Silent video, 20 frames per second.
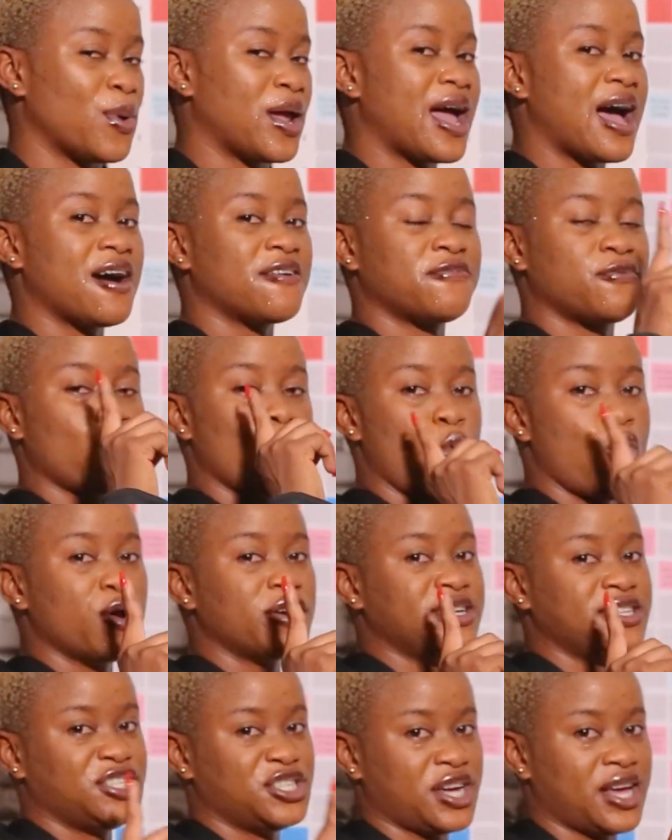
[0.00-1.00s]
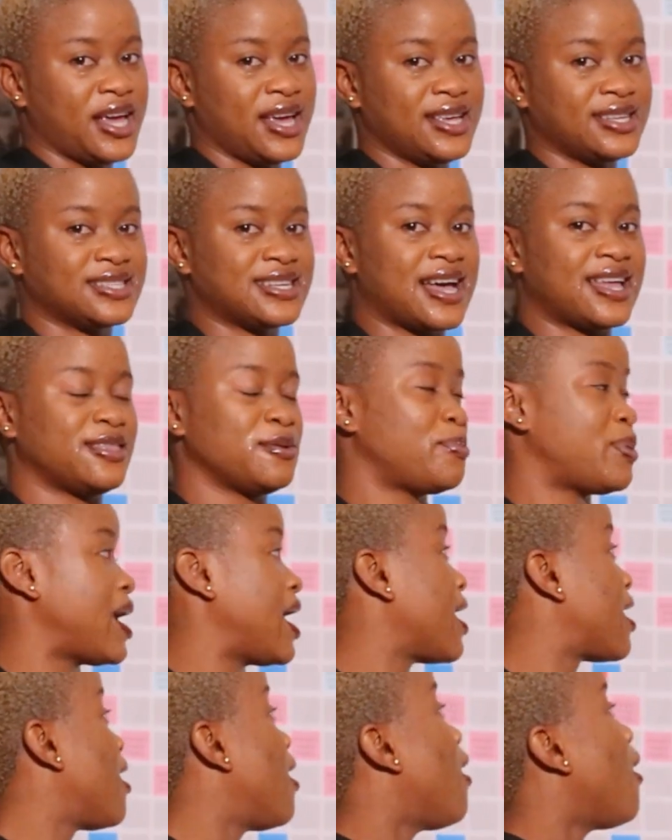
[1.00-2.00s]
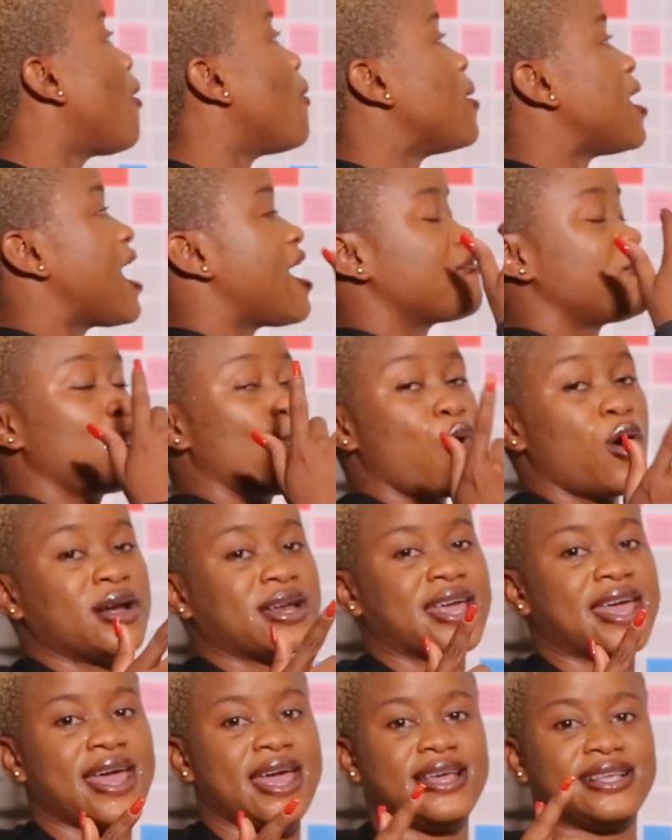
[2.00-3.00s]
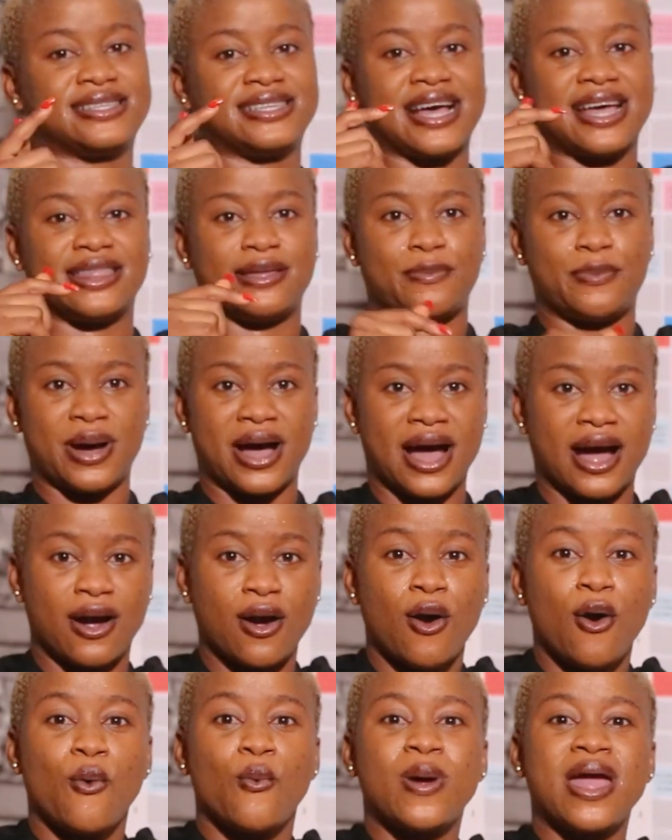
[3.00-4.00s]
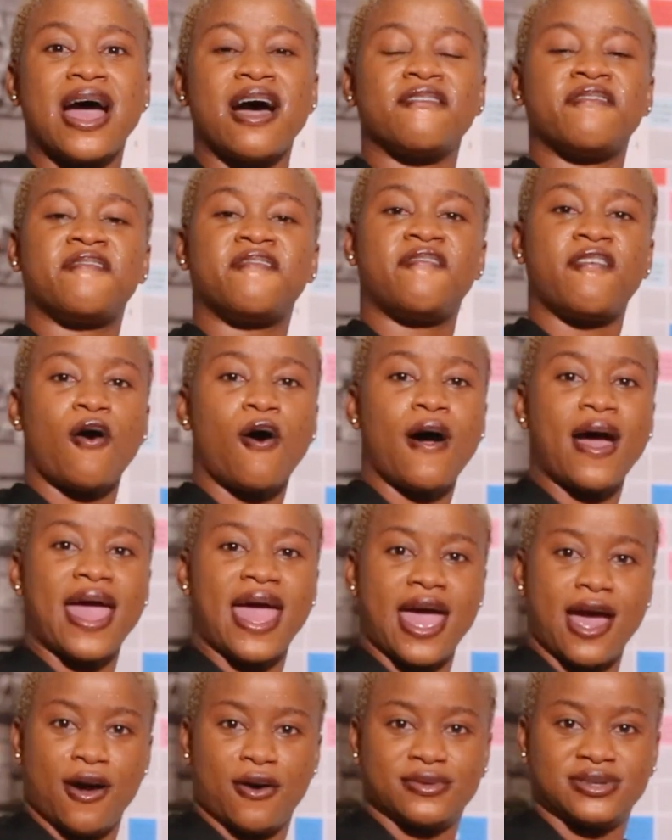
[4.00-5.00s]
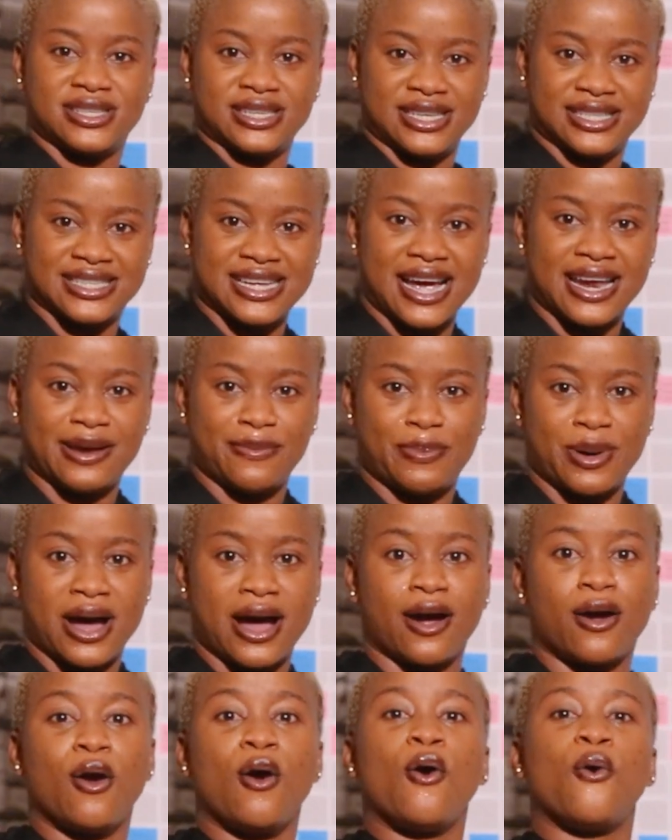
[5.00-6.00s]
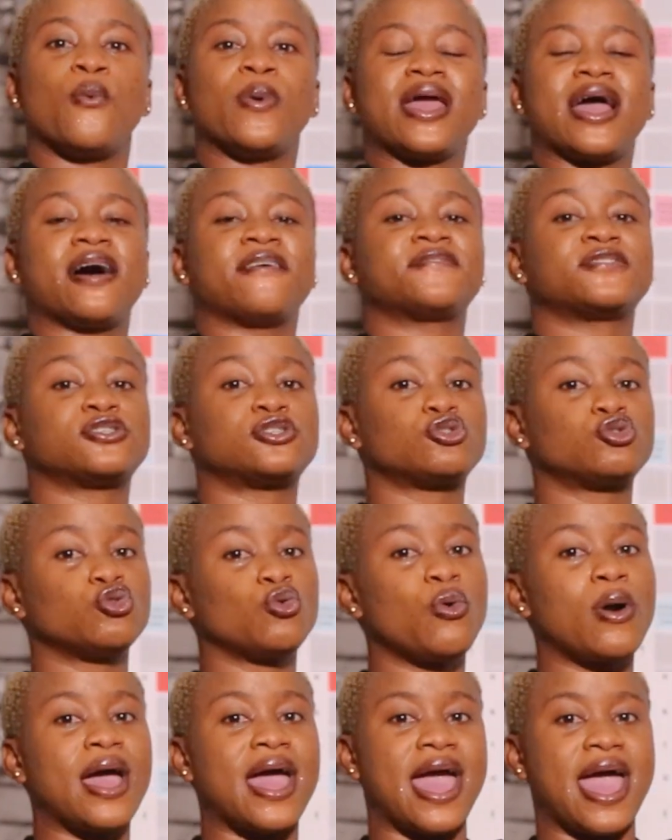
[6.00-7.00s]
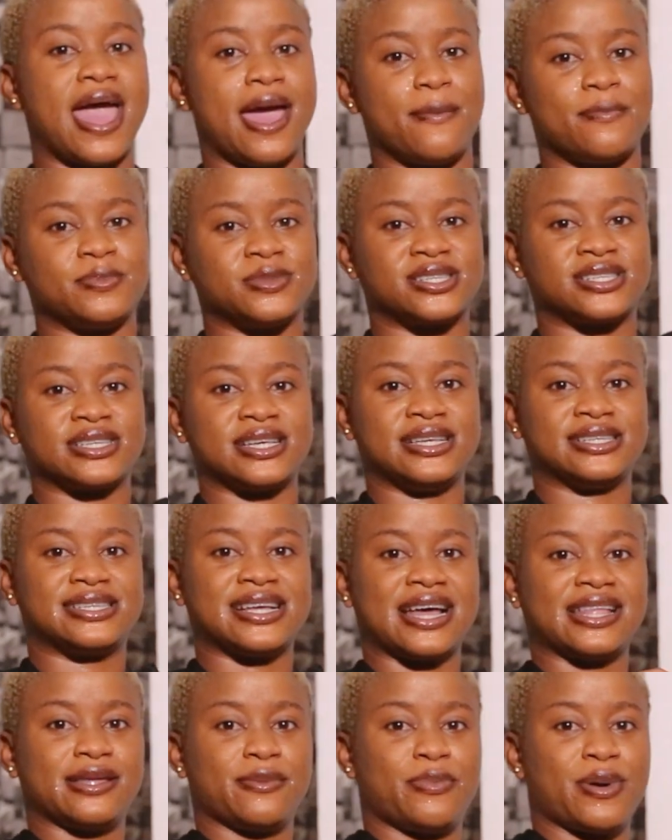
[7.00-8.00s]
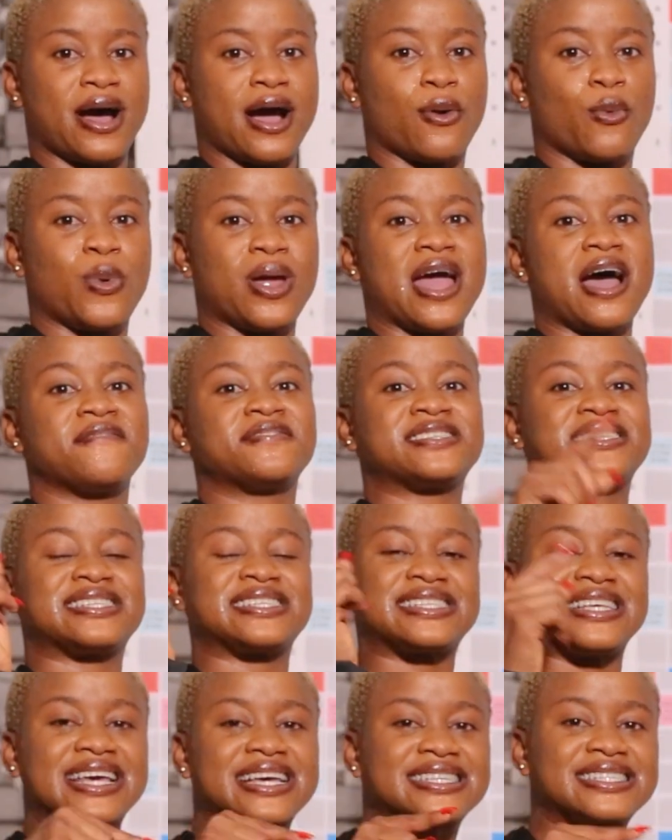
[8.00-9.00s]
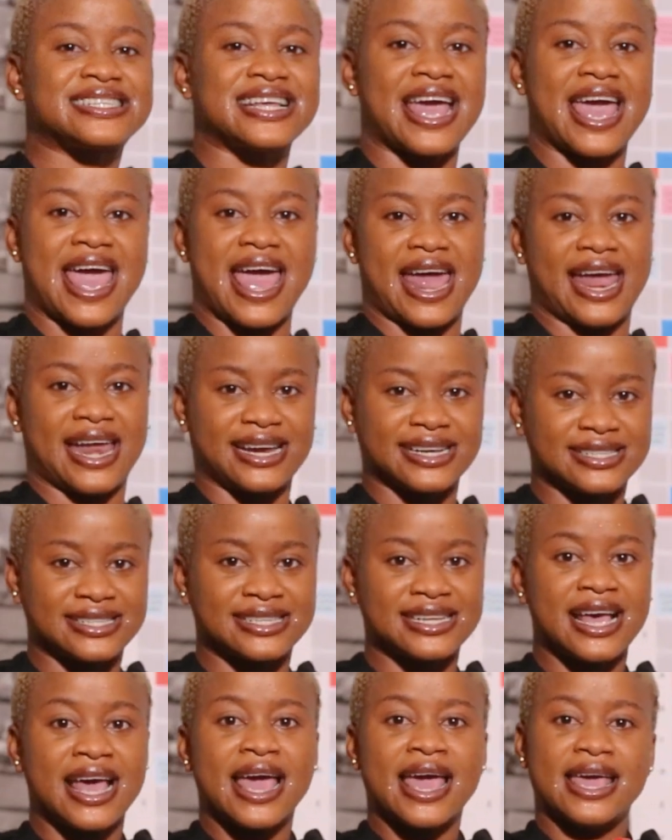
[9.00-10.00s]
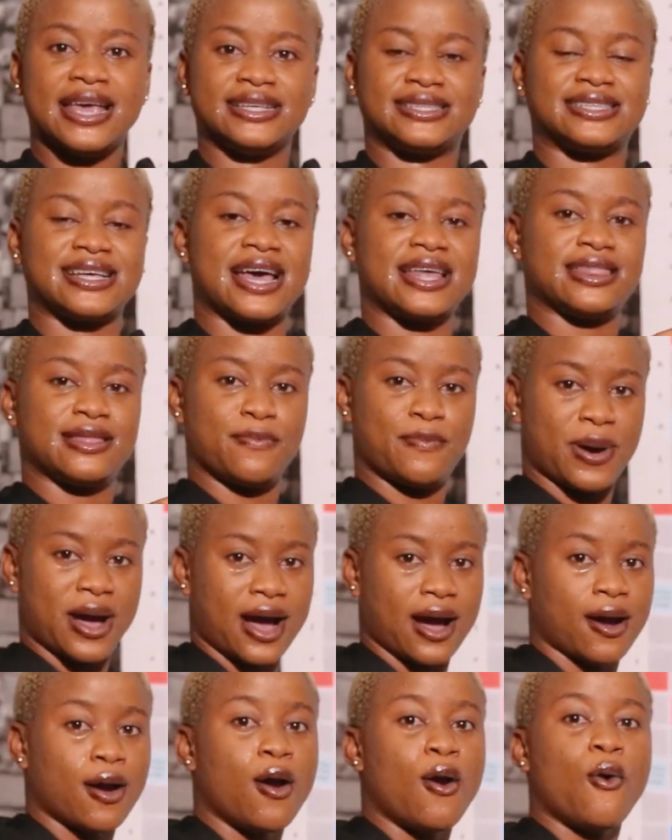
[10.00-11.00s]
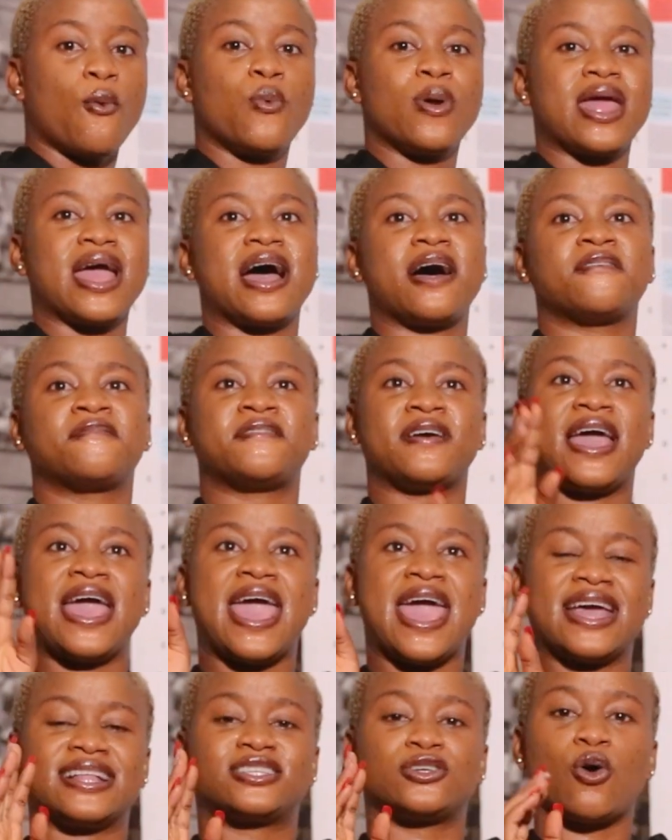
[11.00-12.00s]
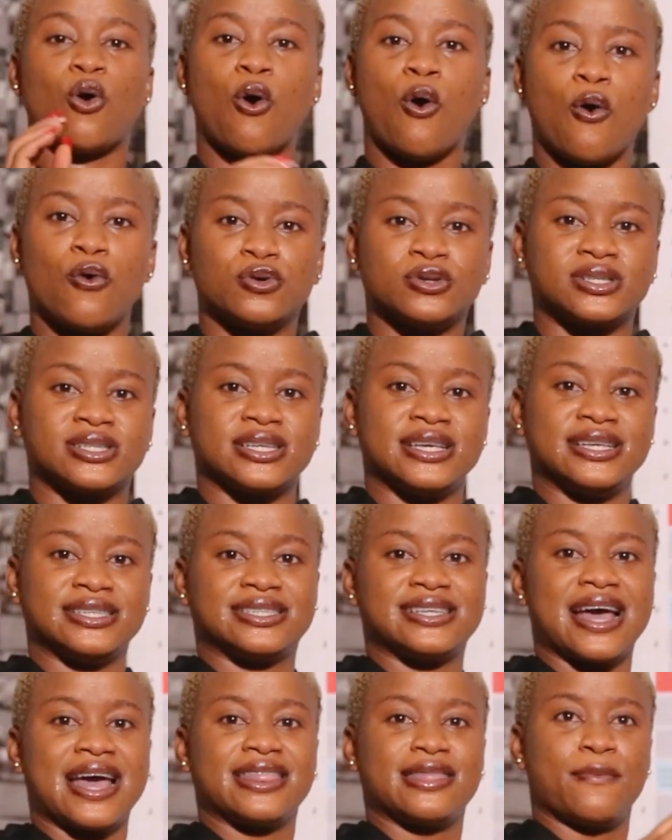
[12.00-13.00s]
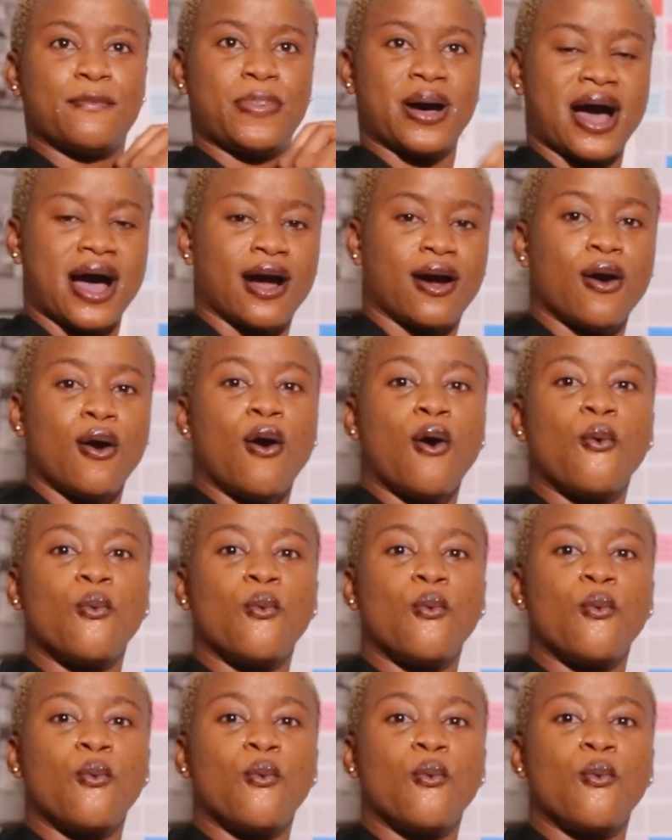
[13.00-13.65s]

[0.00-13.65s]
We have 1 J inside the bag. We have 1 K inside the bag. We have 4 L's inside the bag. We have 2 M's inside the bag. We have 6 N's inside the bag. We have 8 O's inside the bag.